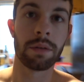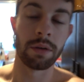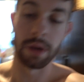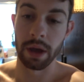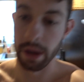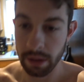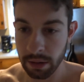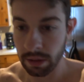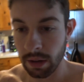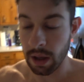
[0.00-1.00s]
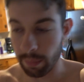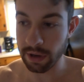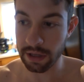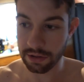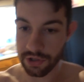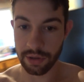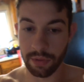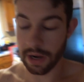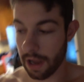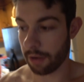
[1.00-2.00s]
So yeah, I'm gonna hit the gym
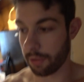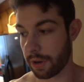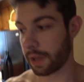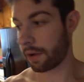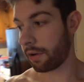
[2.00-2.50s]
right now. I'm gonna get